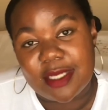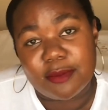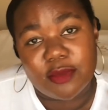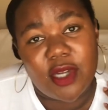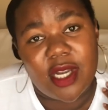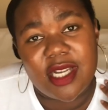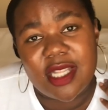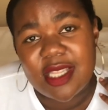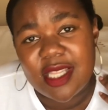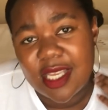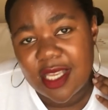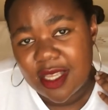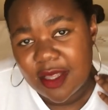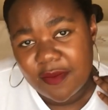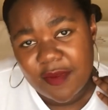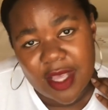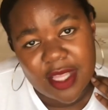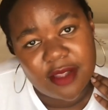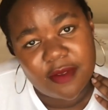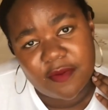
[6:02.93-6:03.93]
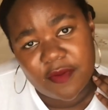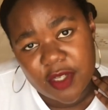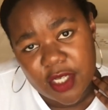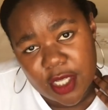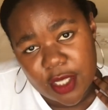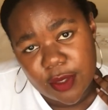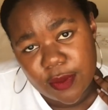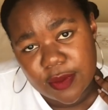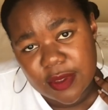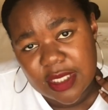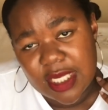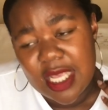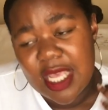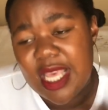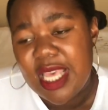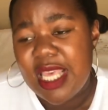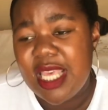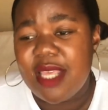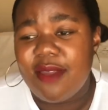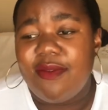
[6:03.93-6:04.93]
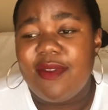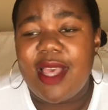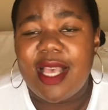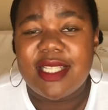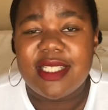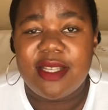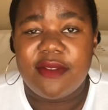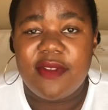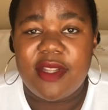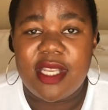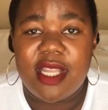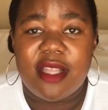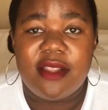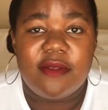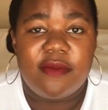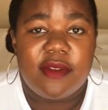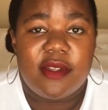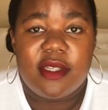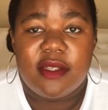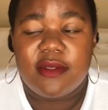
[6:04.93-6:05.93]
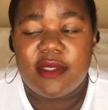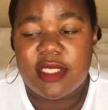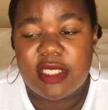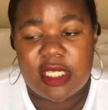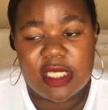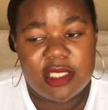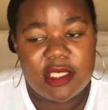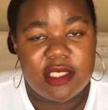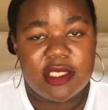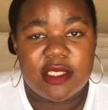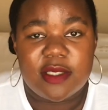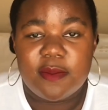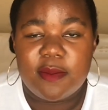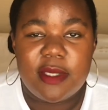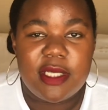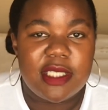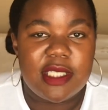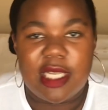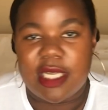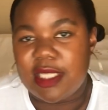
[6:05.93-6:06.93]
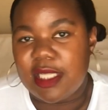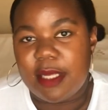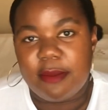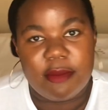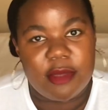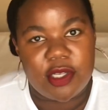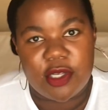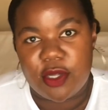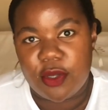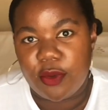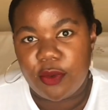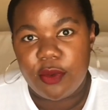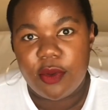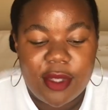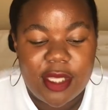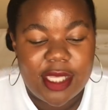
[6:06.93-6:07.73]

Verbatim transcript: i'm trying to think of other videos if you guys have any other video suggestions please like let me know